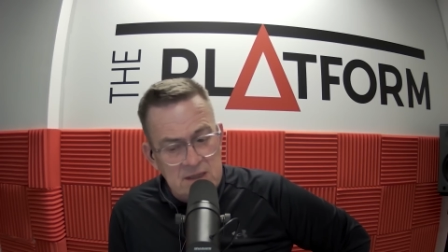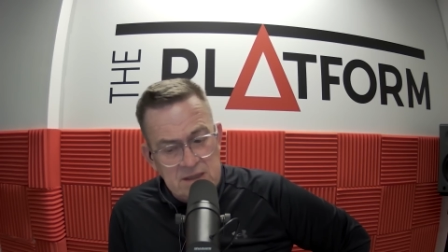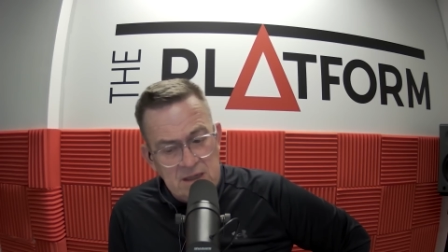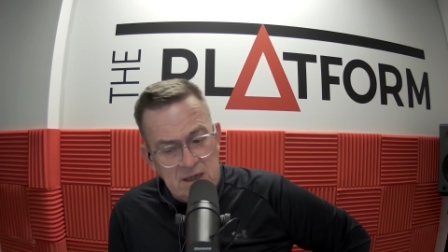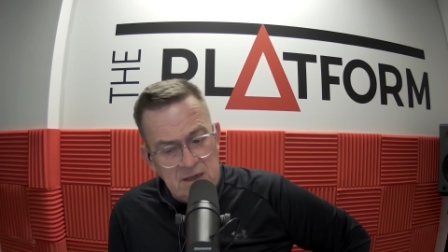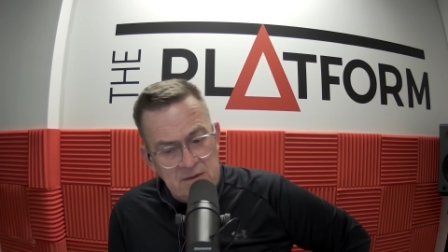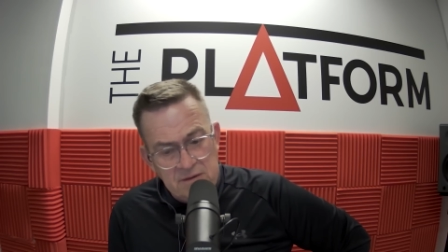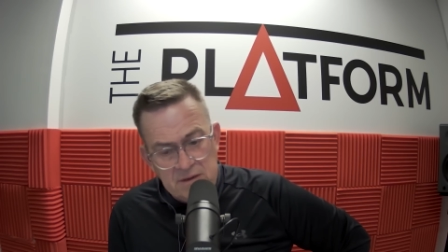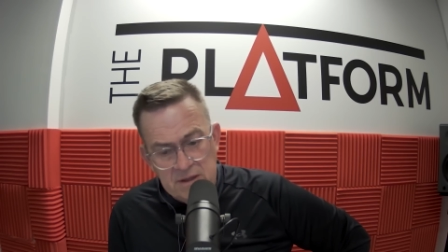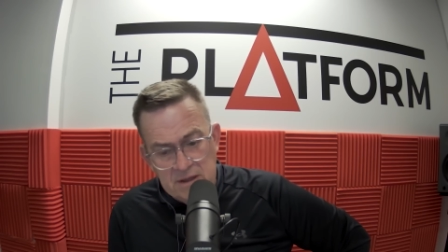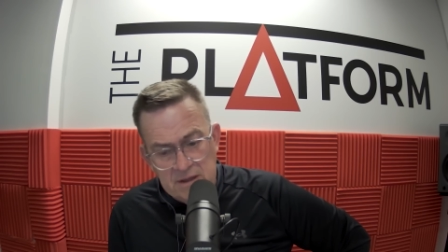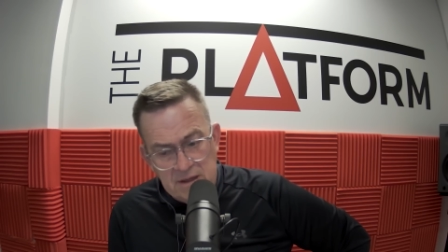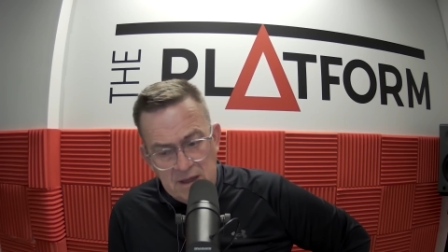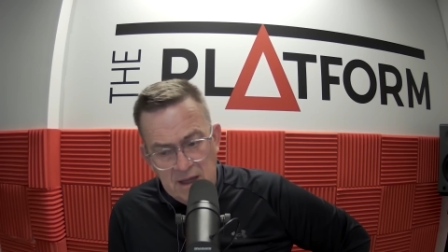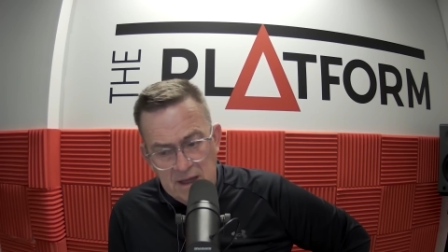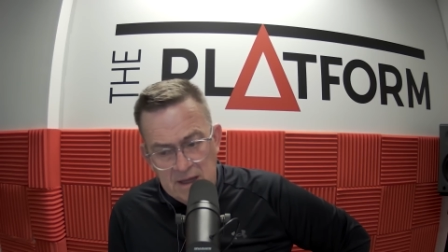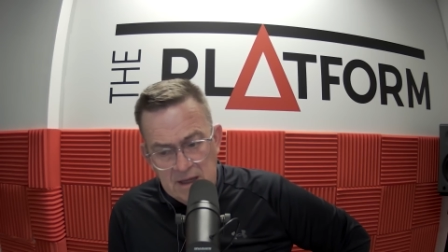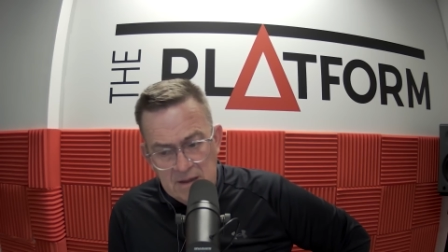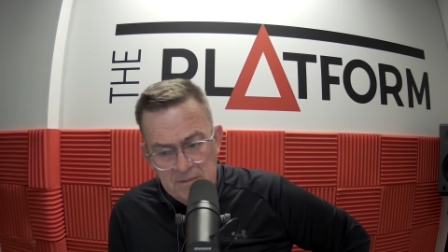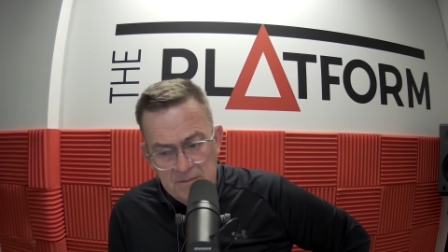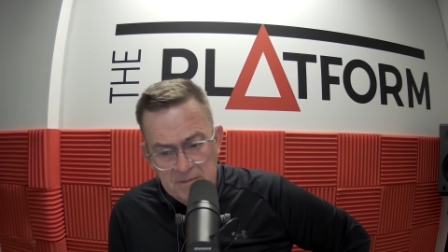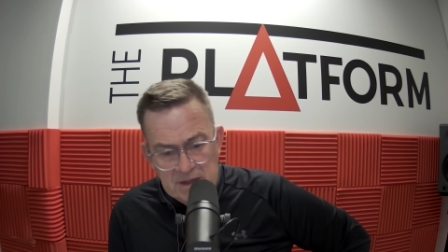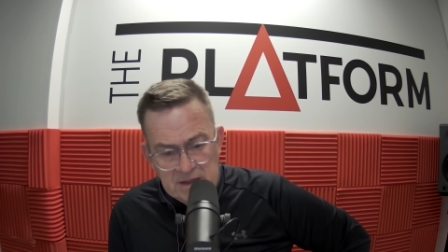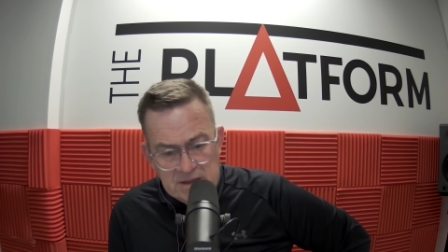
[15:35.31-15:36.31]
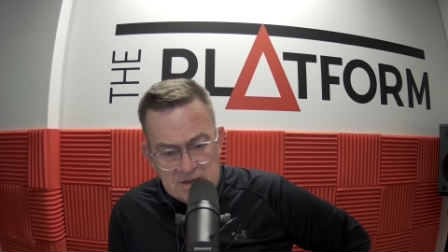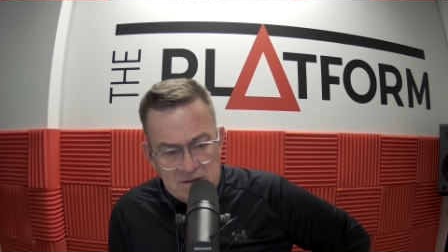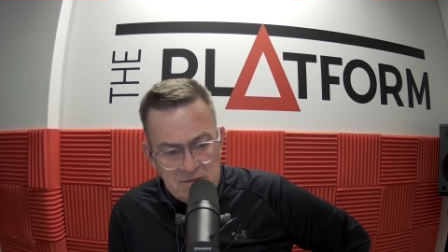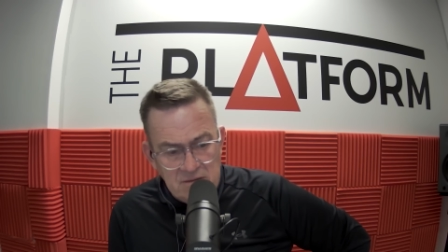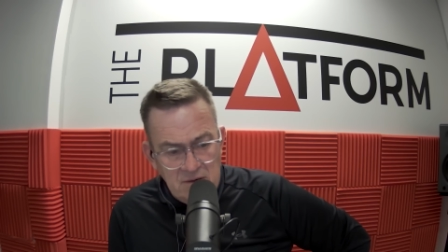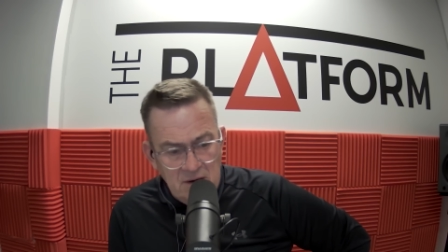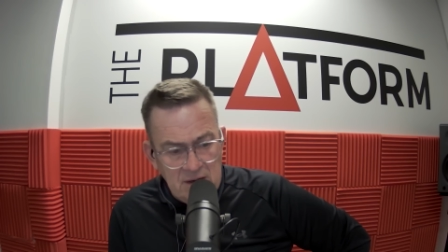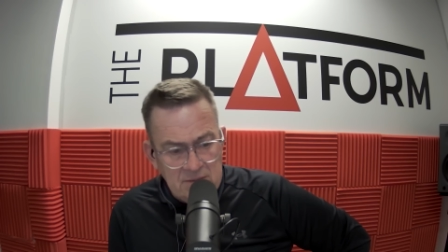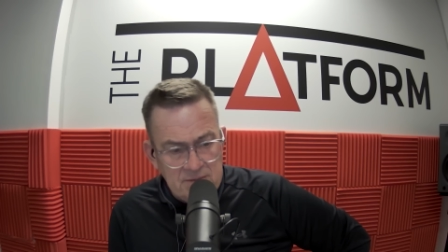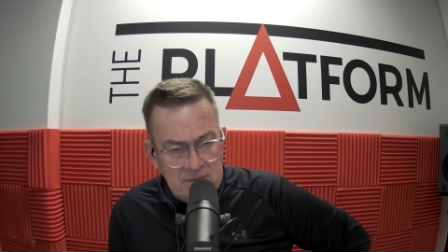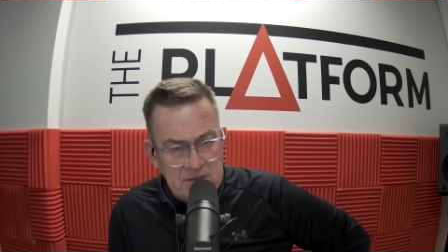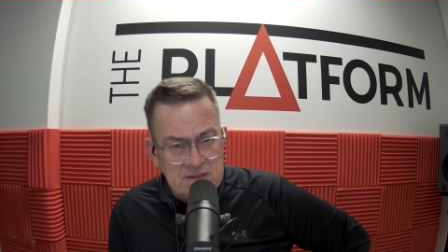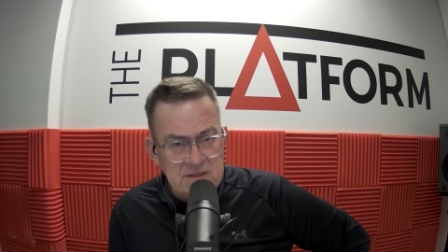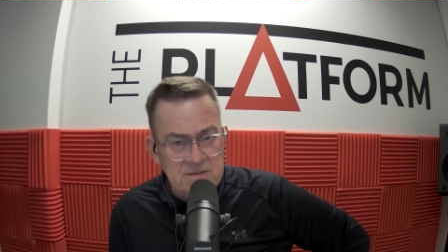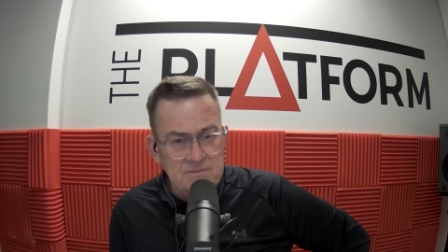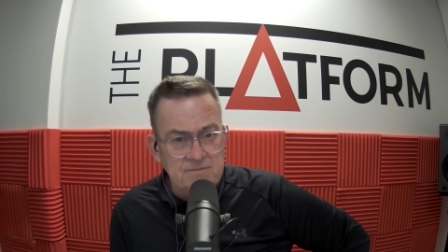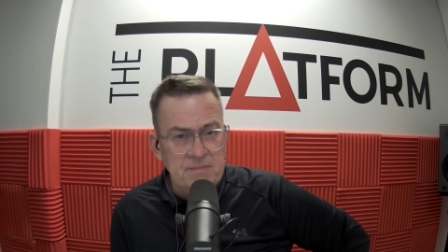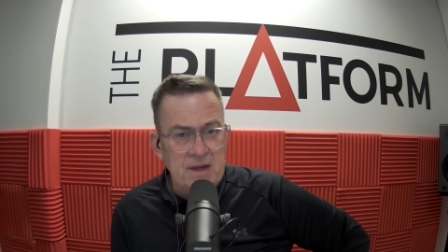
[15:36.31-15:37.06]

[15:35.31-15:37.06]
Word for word: I don't think they can be described as